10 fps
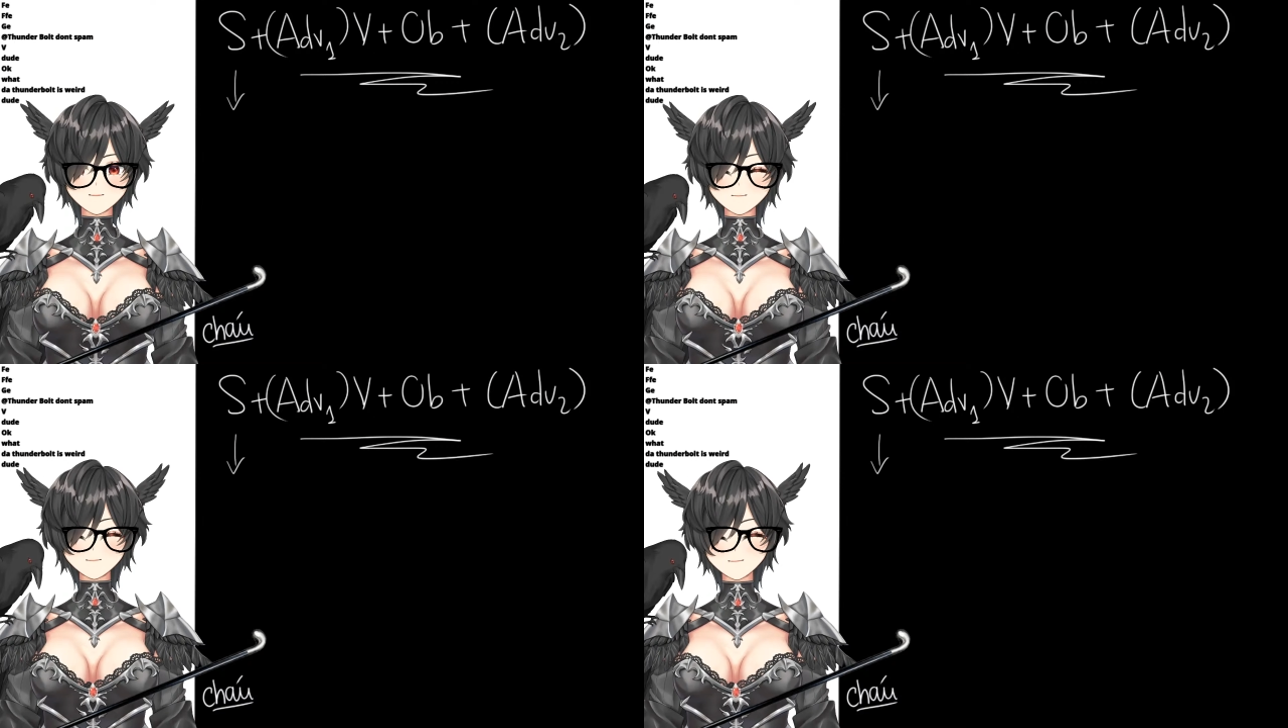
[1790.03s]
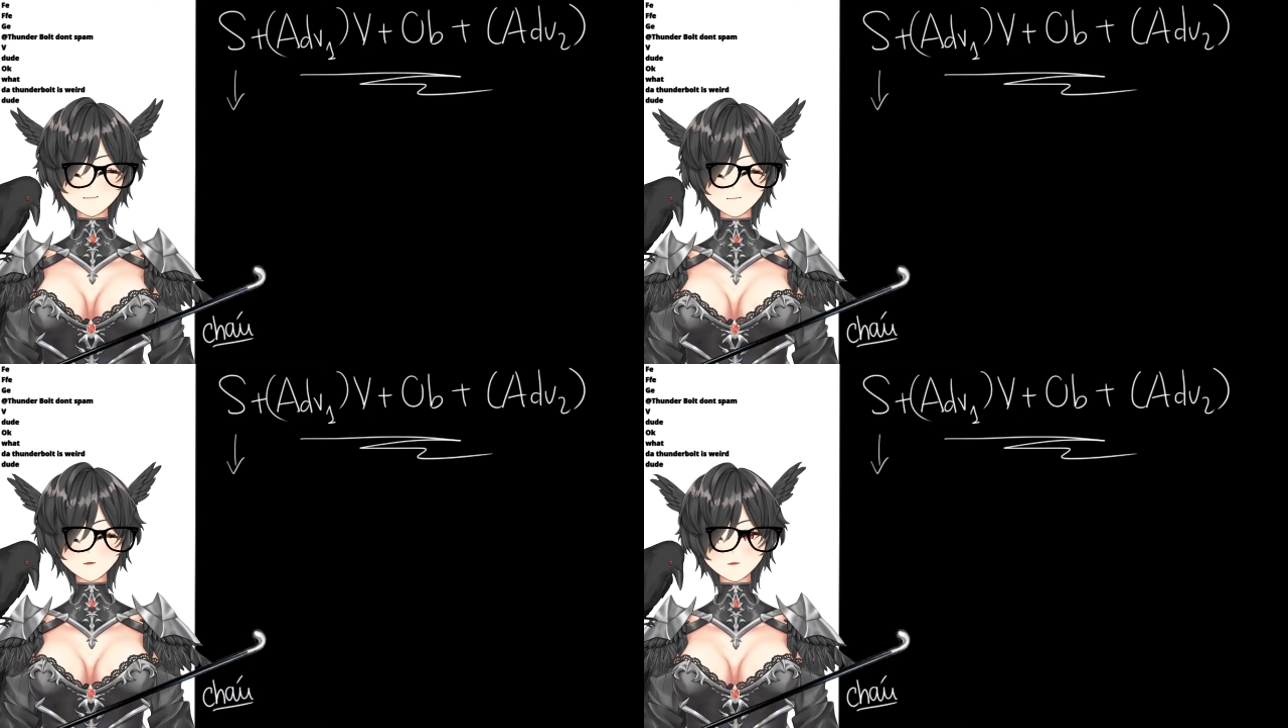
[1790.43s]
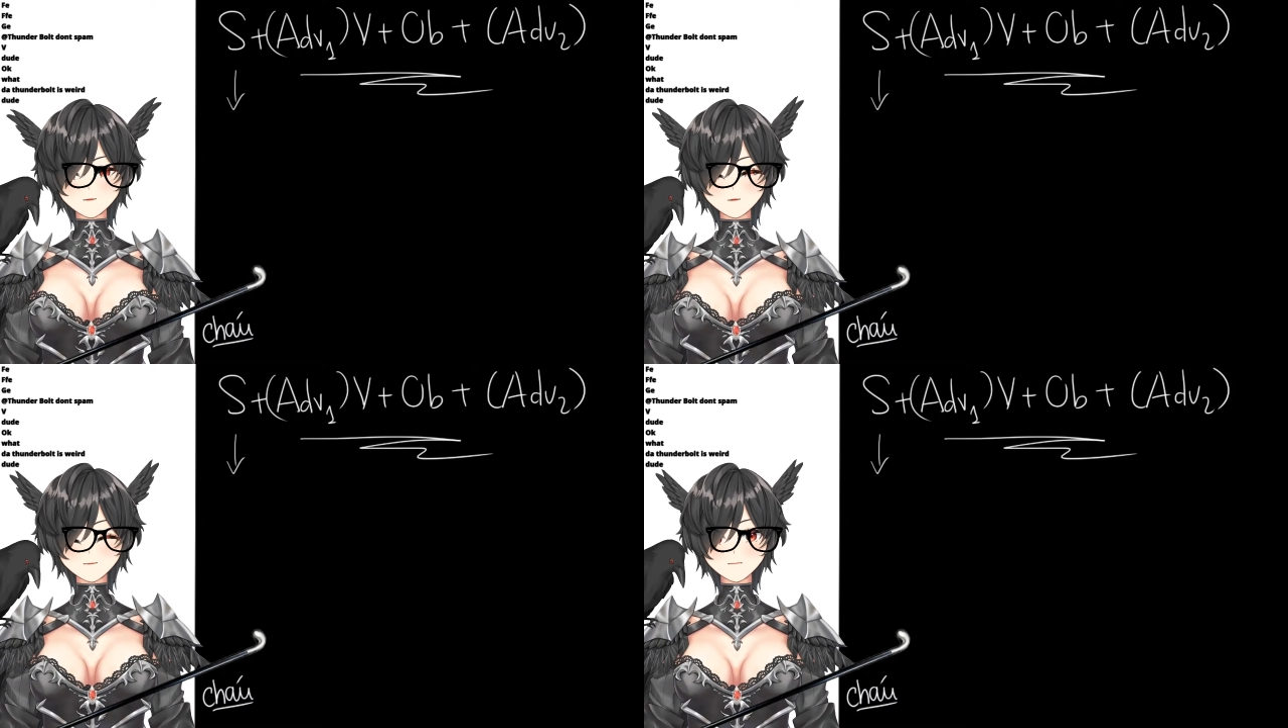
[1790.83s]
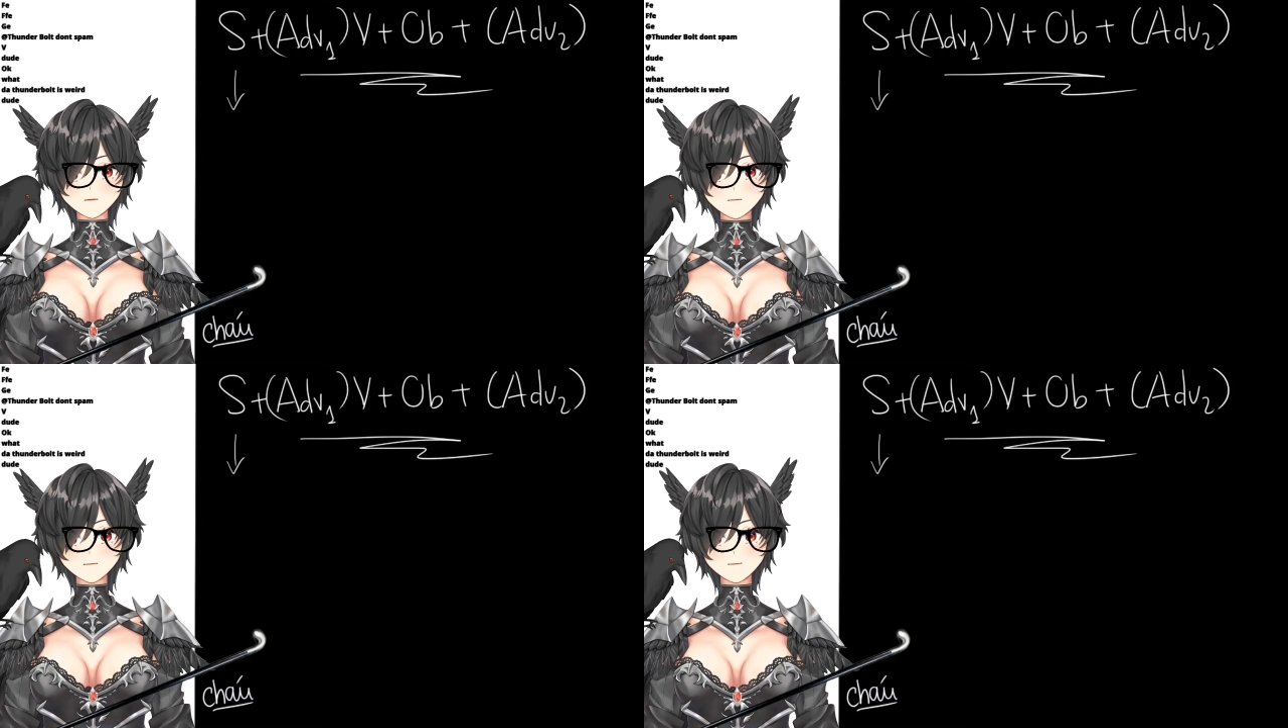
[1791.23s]
when you're referring to your
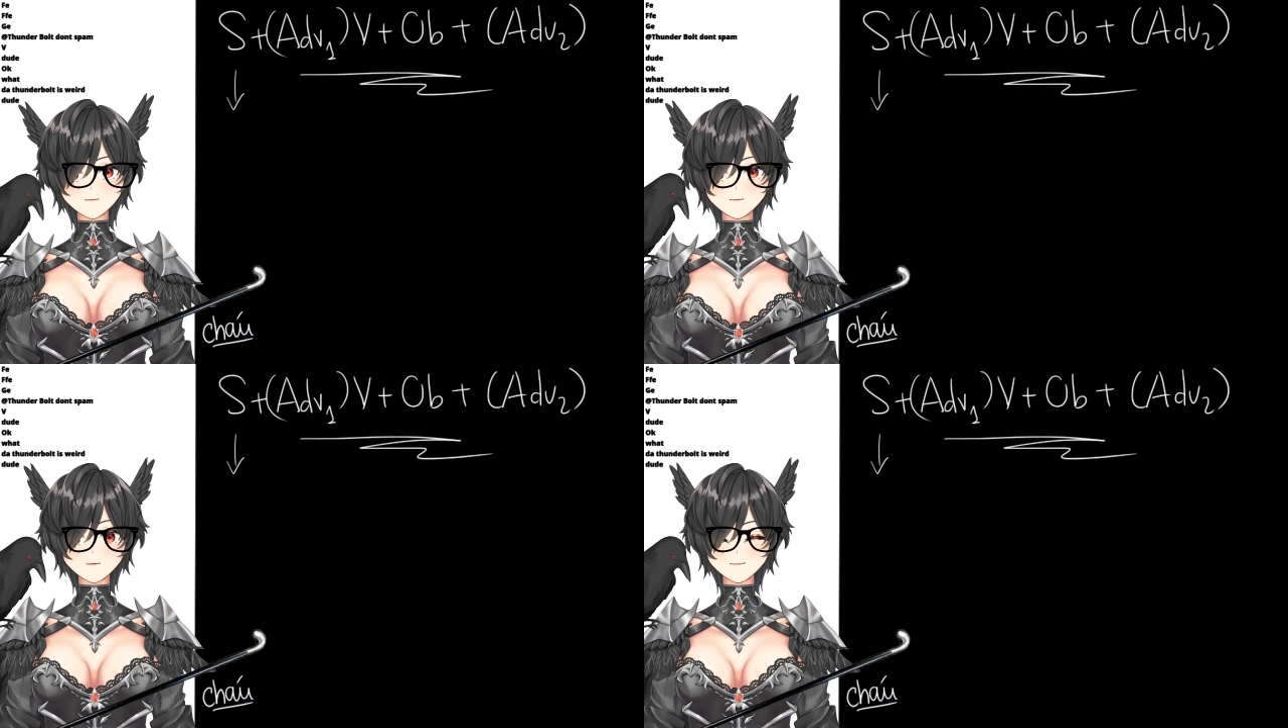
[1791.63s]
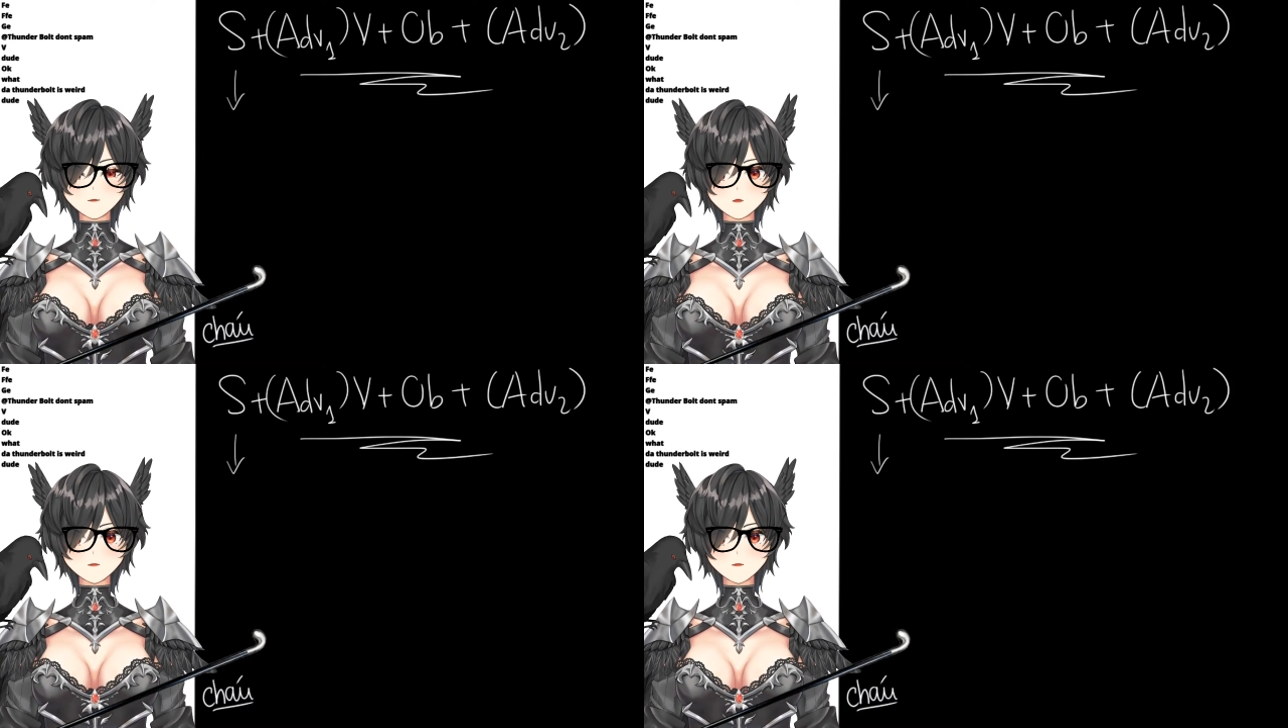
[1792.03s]
grandparents